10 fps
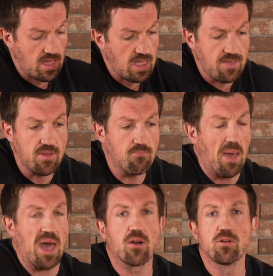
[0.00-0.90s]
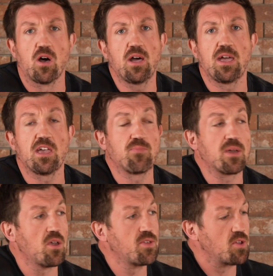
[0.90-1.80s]
even better nowadays,
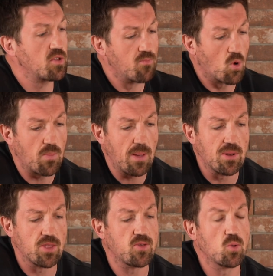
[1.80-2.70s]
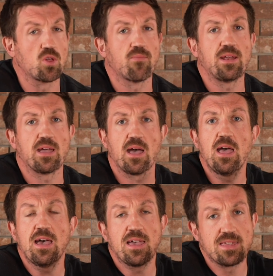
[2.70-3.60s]
because there's more people on social media
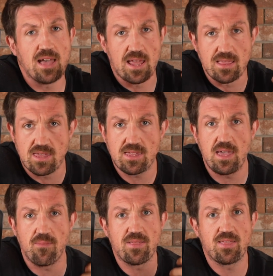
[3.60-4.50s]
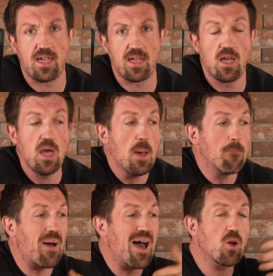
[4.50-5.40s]
selling the same thing.
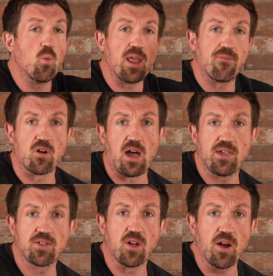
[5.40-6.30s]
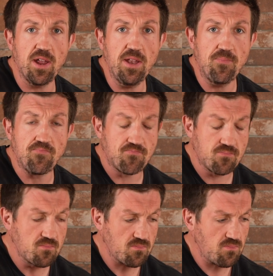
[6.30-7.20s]
Back whenever I started,
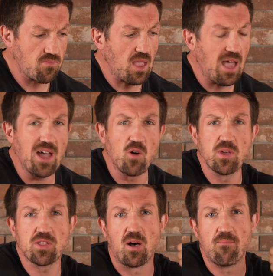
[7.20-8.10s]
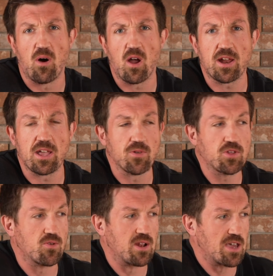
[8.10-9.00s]
I always thought marketing
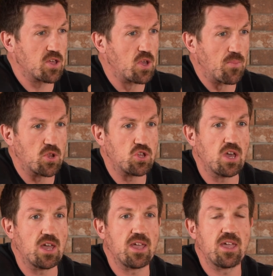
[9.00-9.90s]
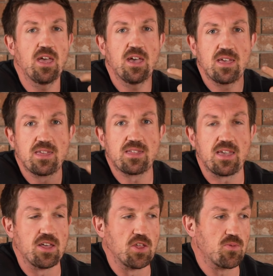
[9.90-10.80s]
was sort of like super shady.
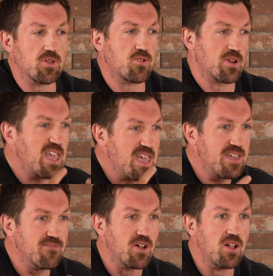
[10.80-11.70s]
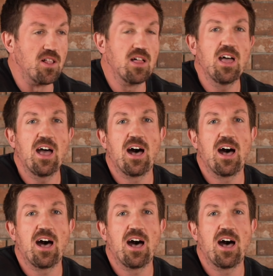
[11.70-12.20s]
Sales was sort of evil.